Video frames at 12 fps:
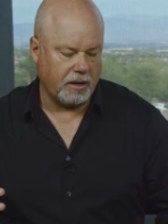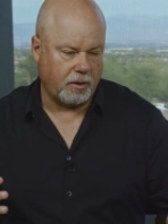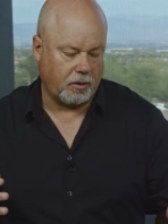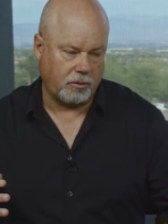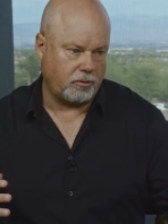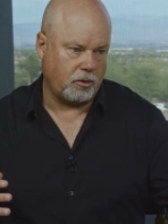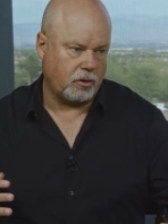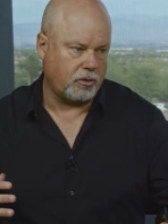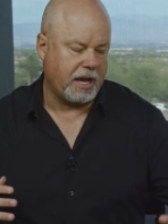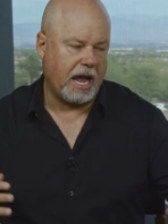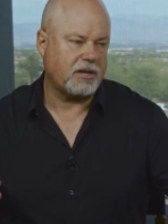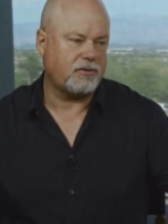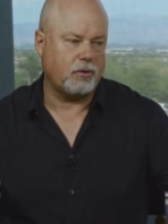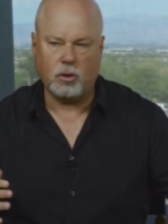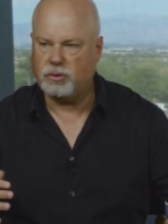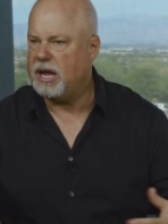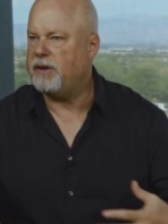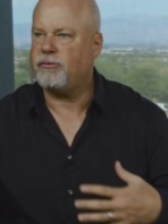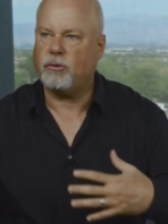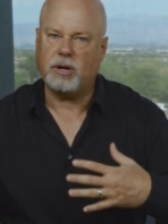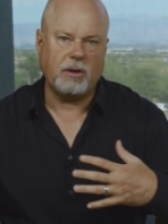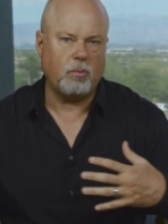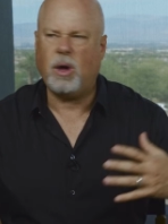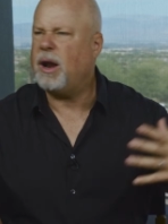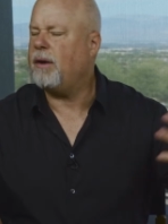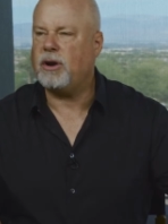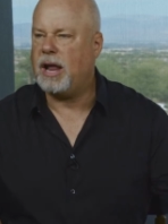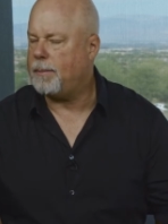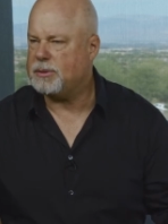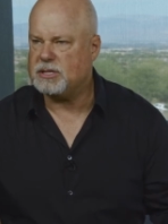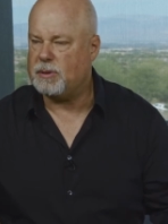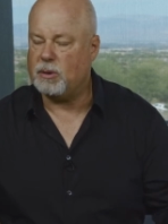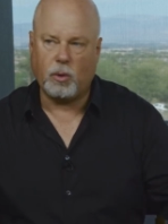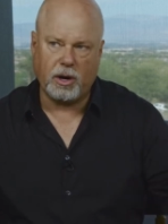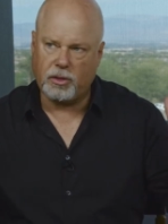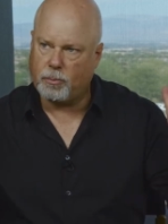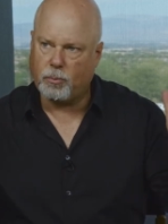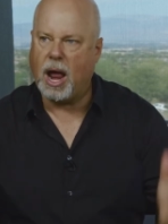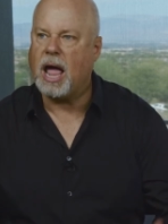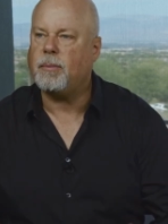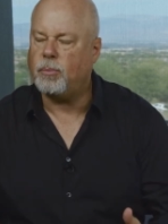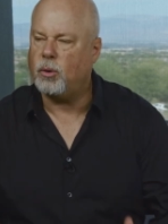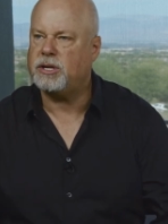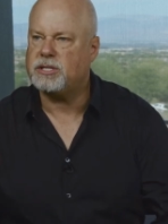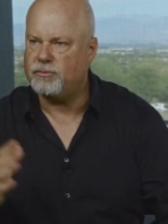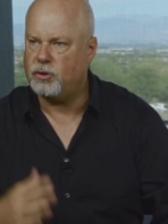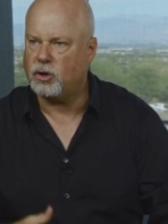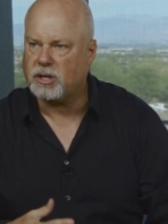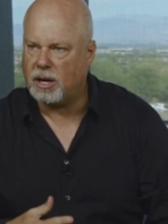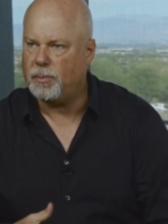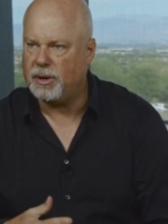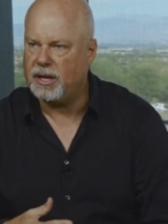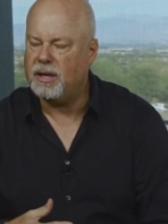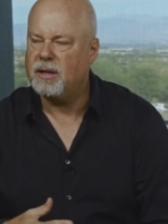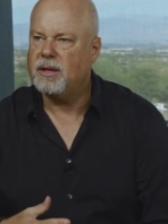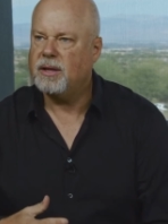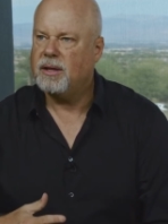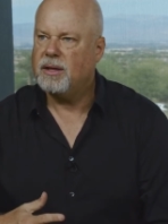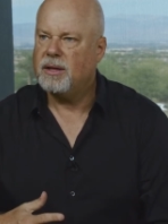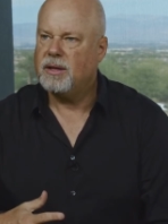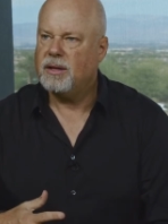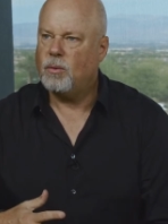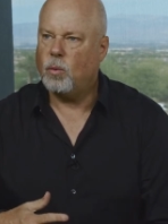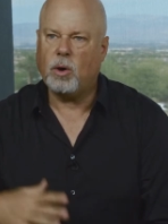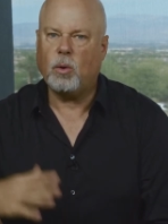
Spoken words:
or cash flow, debt-free, whatever it happens to be. What are the brag points of your company? What